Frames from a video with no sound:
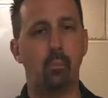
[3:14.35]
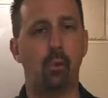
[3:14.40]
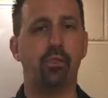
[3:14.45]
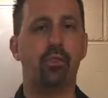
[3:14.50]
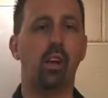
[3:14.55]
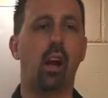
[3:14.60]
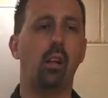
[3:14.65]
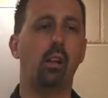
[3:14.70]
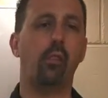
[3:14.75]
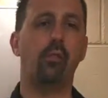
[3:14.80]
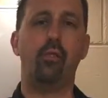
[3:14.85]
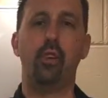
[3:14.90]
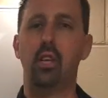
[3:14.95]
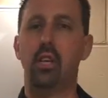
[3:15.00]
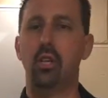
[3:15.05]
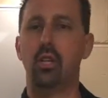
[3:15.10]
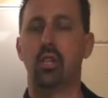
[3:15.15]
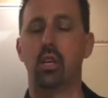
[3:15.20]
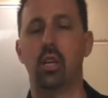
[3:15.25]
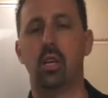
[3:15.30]
with
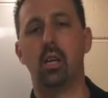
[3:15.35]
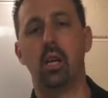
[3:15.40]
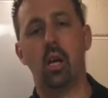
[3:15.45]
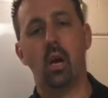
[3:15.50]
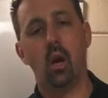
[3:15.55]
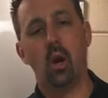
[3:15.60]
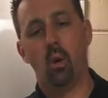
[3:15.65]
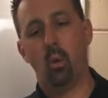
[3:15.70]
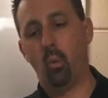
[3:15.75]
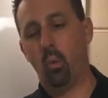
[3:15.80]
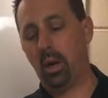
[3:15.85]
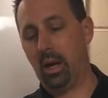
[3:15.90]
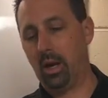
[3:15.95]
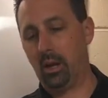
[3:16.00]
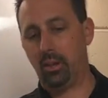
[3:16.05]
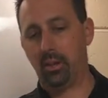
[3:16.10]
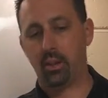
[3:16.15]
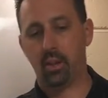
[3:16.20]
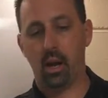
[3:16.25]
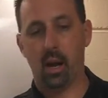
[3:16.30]
television,
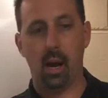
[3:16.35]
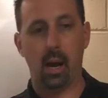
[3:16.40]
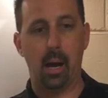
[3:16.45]
with